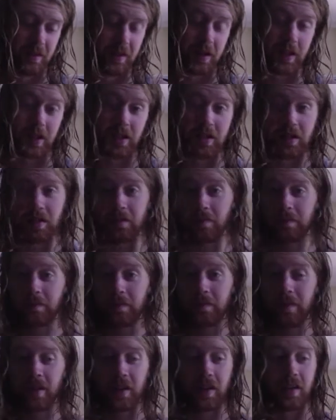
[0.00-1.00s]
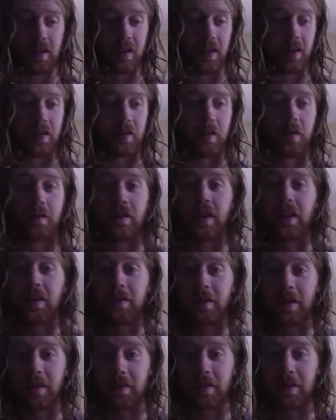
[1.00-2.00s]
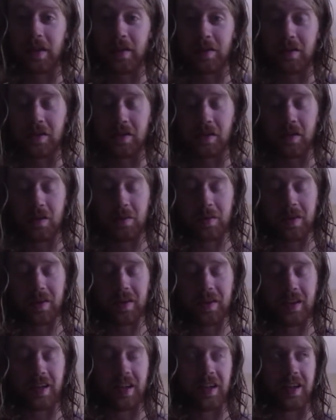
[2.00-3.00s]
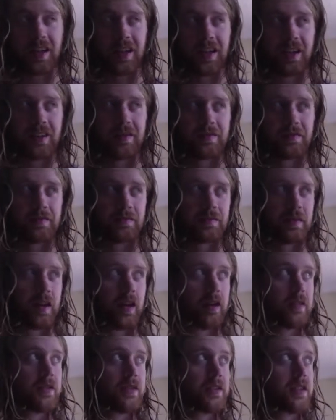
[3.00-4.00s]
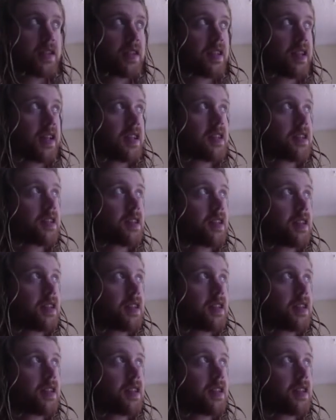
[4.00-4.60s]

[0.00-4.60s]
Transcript: actually, I don't know if anybody there was sober. Obviously, that's